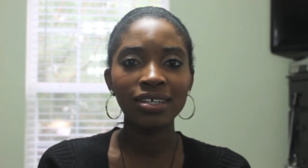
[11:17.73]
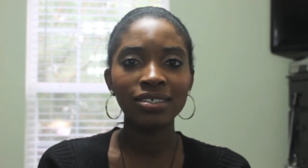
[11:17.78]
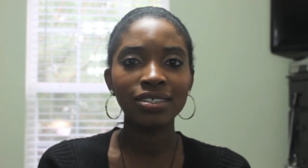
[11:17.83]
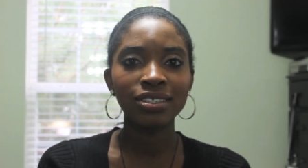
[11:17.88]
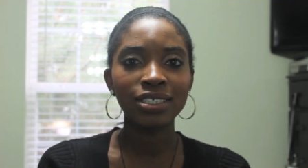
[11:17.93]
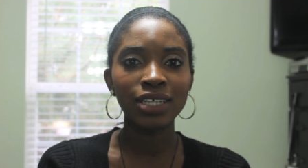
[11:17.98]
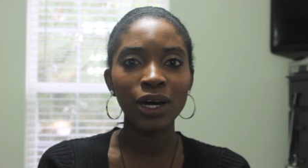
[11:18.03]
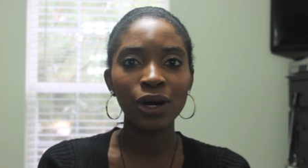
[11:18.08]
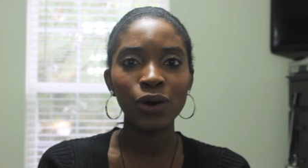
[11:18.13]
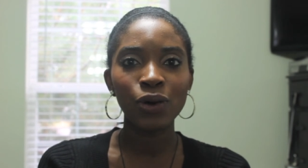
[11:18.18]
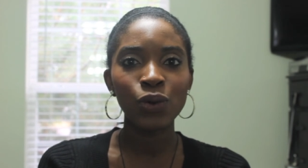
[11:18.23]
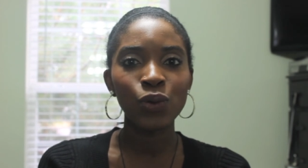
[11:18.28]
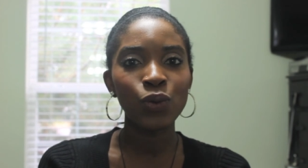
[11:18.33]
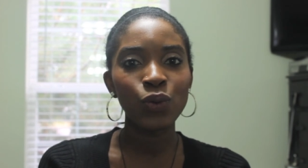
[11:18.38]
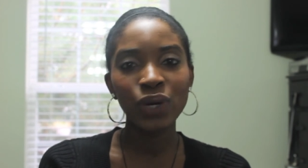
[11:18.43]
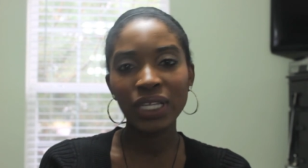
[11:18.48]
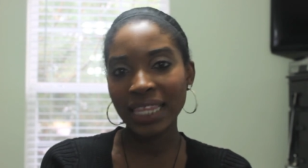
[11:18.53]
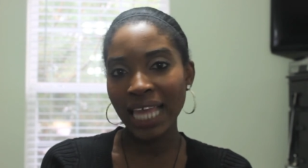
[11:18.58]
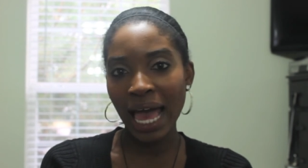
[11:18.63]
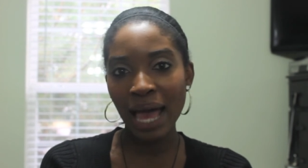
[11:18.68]
So
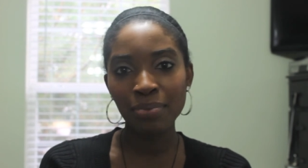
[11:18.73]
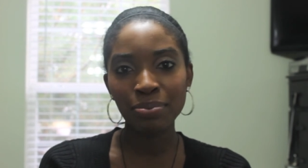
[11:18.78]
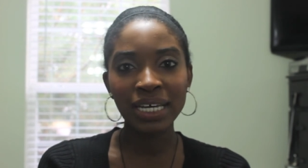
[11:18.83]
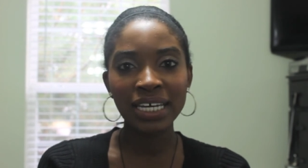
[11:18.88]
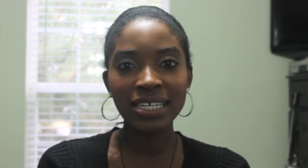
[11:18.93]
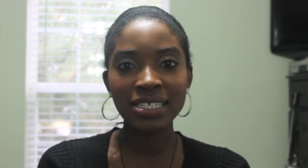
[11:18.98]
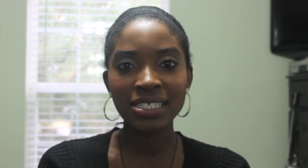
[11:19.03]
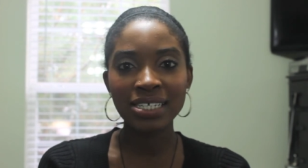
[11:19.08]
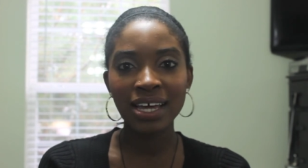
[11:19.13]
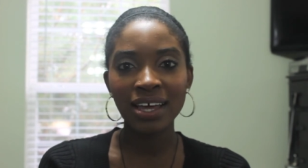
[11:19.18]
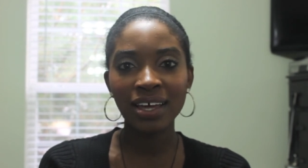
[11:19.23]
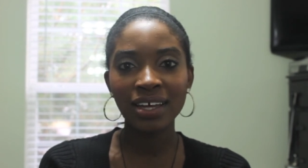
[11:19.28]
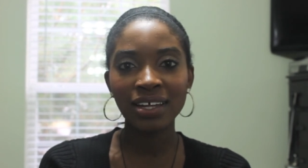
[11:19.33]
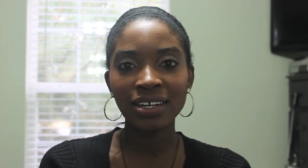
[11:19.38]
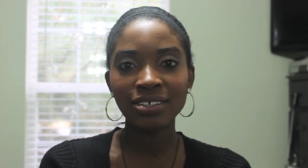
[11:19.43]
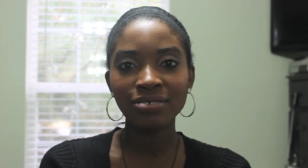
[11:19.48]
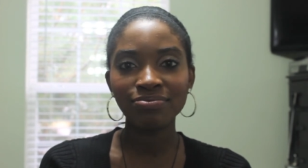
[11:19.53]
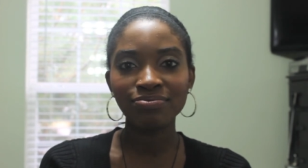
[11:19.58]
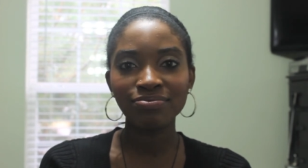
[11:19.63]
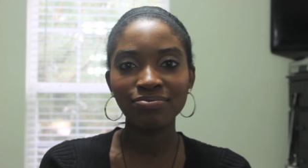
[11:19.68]
with that being
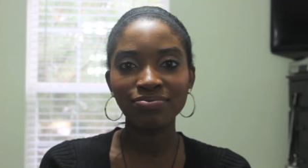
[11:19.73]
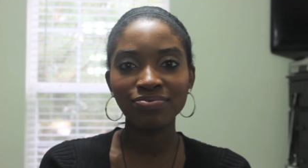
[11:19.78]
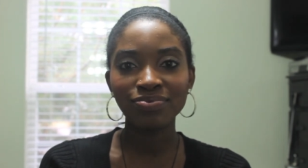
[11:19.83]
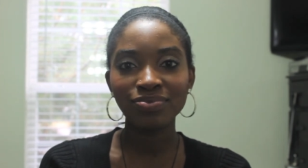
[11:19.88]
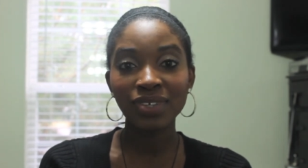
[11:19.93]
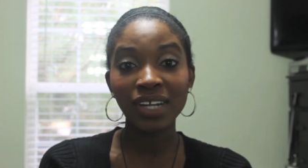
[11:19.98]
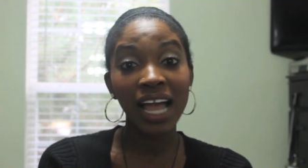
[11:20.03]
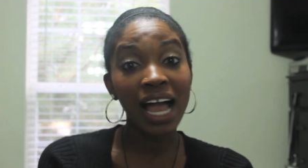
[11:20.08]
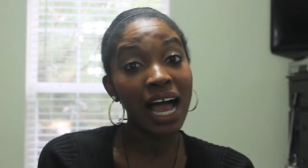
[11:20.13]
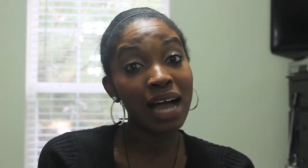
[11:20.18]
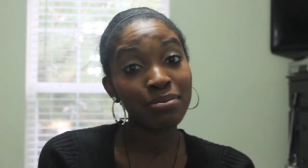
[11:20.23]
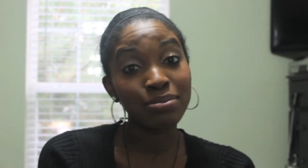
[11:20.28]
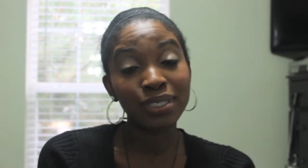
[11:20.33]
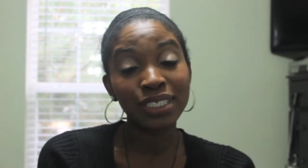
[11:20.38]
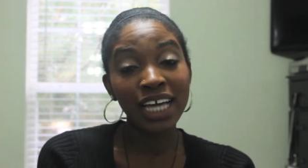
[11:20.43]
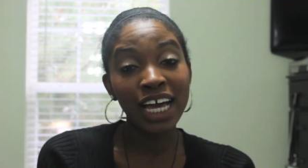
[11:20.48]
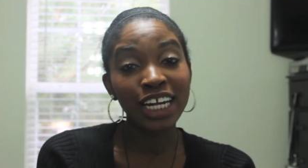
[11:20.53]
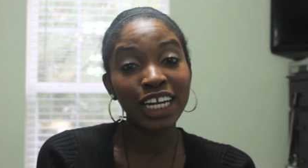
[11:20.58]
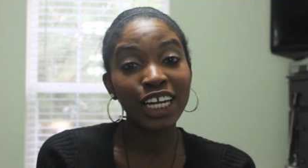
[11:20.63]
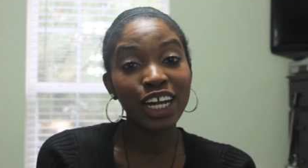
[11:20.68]
said, I'm
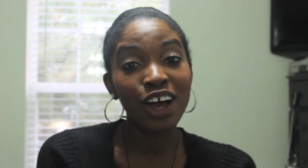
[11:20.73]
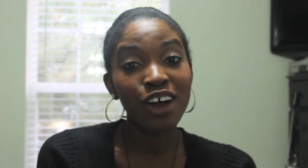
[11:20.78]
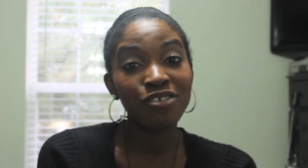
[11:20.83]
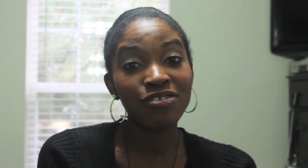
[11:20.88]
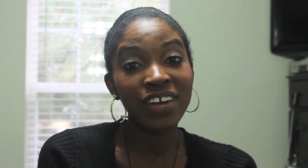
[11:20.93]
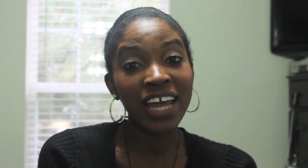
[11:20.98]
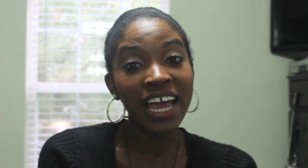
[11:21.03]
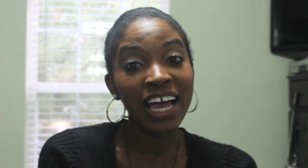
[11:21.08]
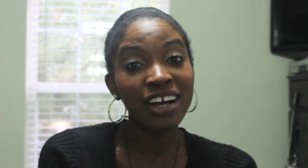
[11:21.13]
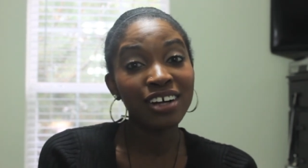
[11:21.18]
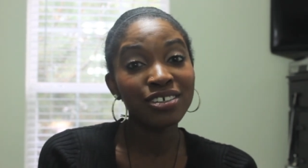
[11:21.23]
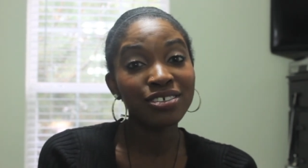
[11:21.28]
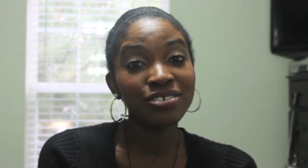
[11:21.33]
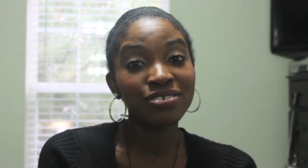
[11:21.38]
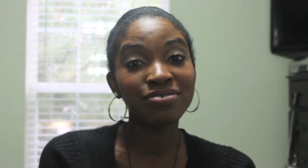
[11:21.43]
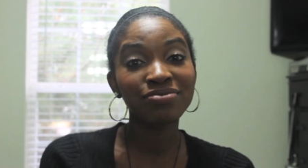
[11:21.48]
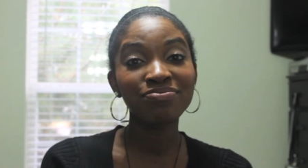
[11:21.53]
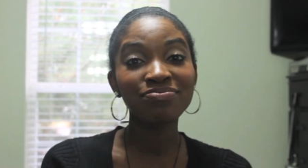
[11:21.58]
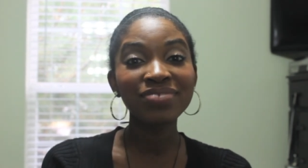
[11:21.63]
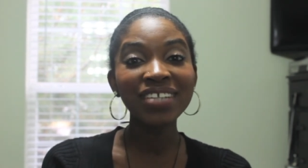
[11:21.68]
signing off now
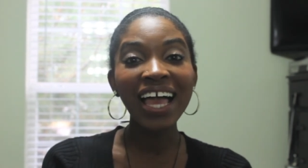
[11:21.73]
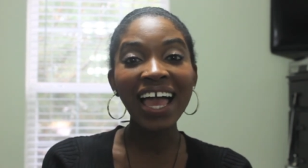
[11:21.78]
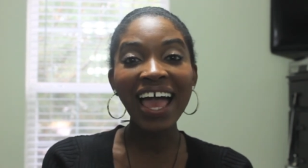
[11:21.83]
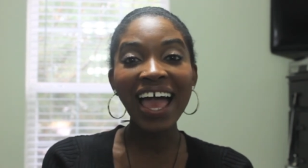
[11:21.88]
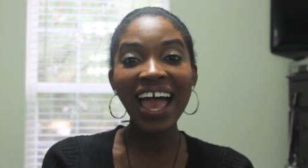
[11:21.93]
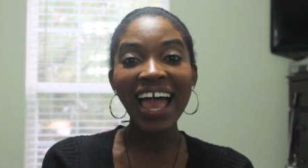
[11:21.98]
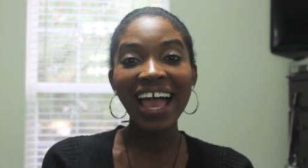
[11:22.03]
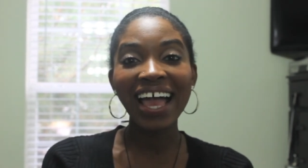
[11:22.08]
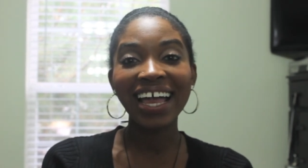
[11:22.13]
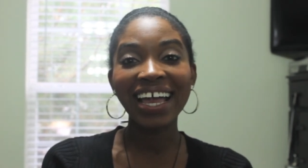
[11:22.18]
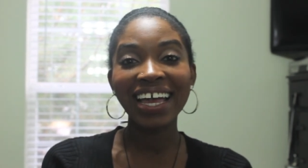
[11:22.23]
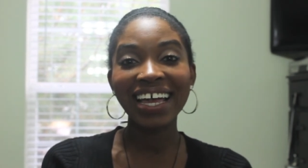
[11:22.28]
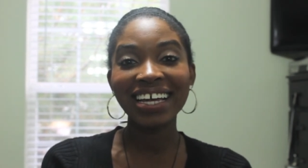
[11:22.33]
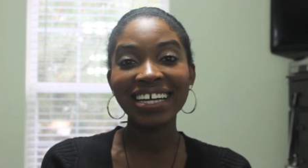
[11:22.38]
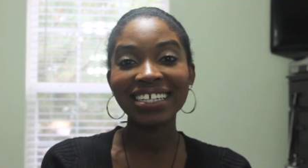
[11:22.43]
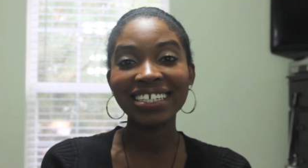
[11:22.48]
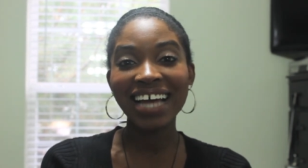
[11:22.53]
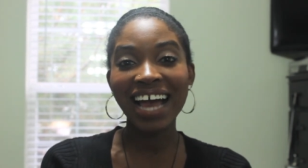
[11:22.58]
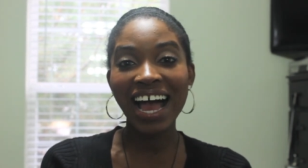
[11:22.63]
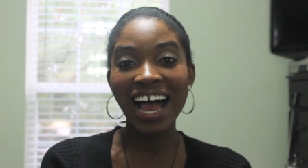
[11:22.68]

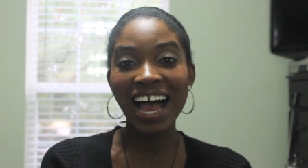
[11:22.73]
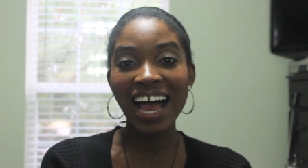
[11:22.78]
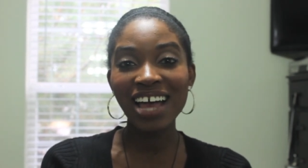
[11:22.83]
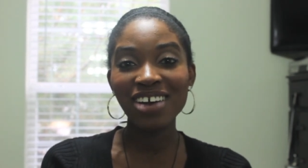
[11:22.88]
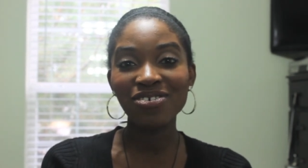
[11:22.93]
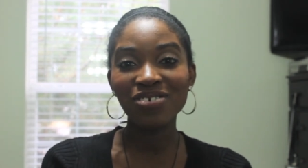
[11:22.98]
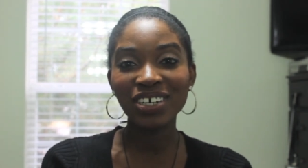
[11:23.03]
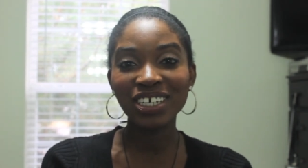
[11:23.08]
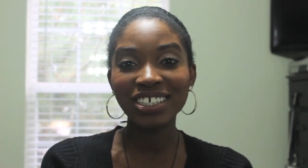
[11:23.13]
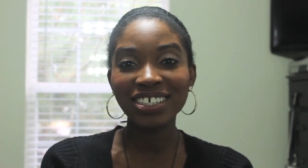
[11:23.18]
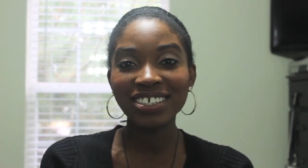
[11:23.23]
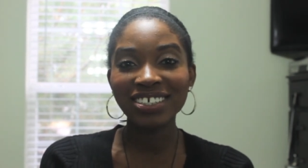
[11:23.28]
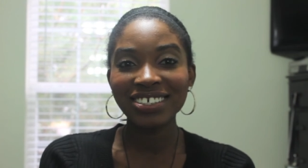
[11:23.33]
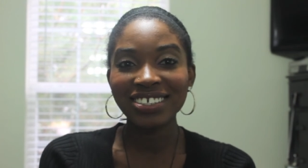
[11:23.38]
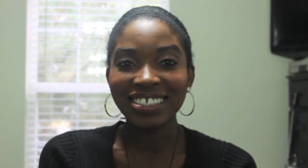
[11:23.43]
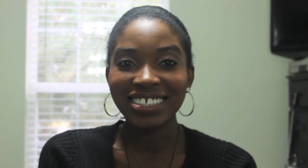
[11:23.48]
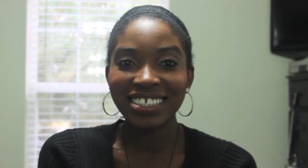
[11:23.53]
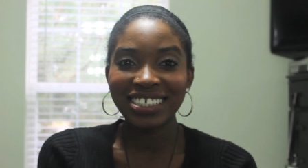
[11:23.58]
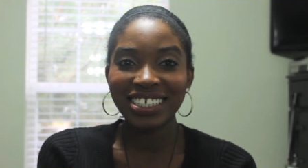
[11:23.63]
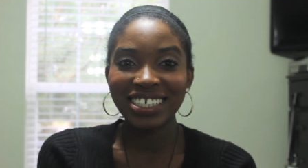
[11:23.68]
and I will
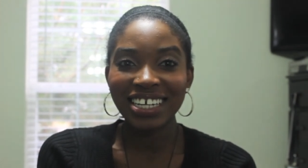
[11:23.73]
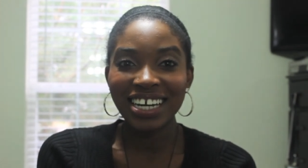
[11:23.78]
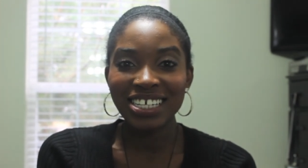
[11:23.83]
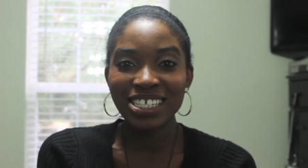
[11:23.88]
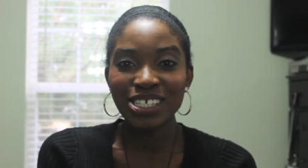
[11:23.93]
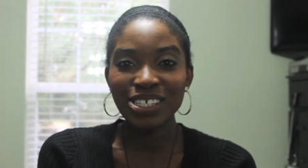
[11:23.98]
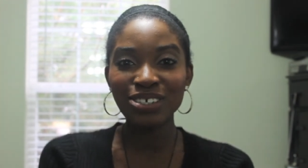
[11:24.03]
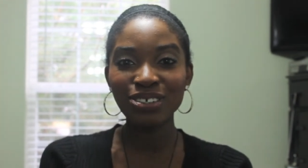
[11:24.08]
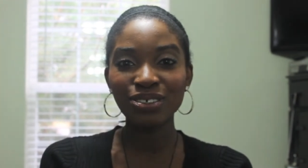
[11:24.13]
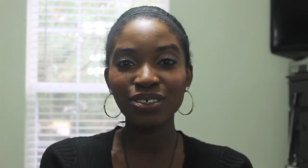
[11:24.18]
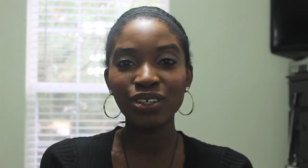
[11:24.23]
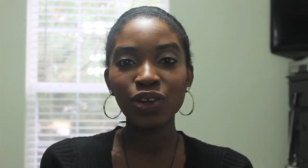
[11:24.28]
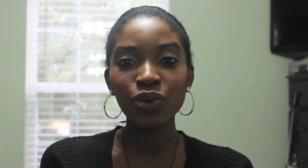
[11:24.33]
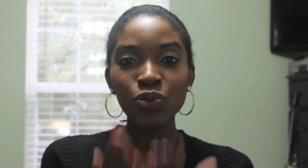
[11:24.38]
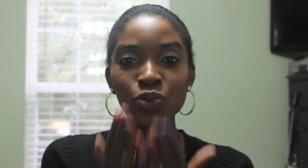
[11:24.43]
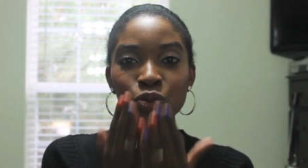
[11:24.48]
see you guys soon.